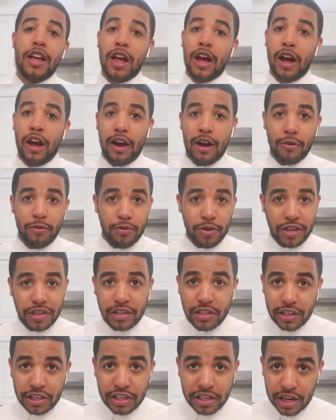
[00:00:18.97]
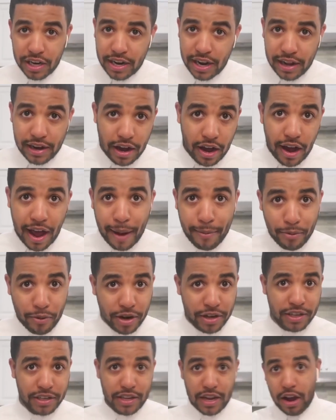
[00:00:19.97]
uh recently shut down all
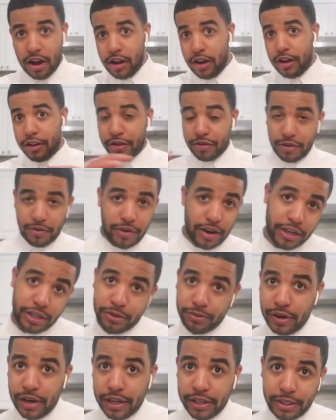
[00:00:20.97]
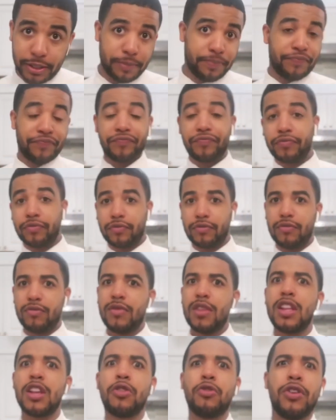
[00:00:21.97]
operations at all three restaurants
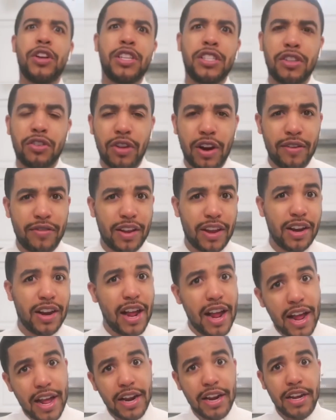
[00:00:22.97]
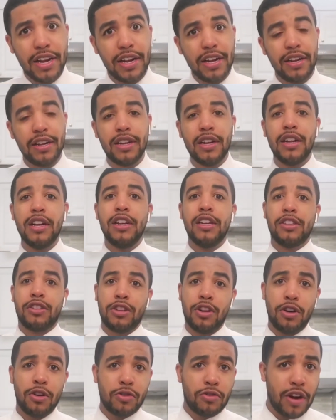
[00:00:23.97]
greens and gravy atlanta
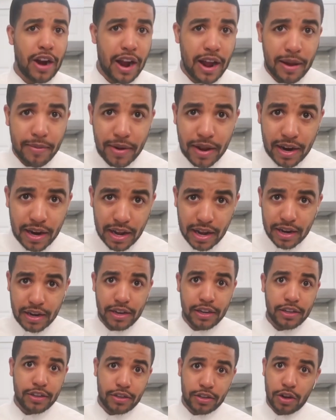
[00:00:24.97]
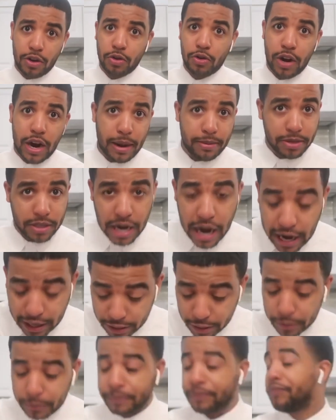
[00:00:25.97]
soul crab atlanta soul crab
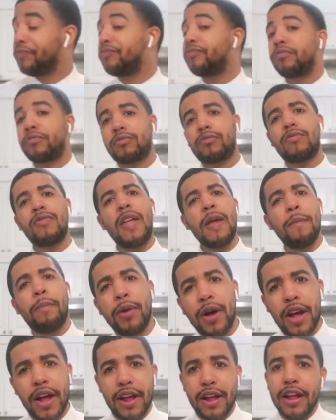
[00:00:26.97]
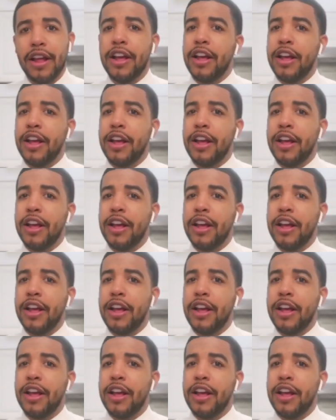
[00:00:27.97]
chicago but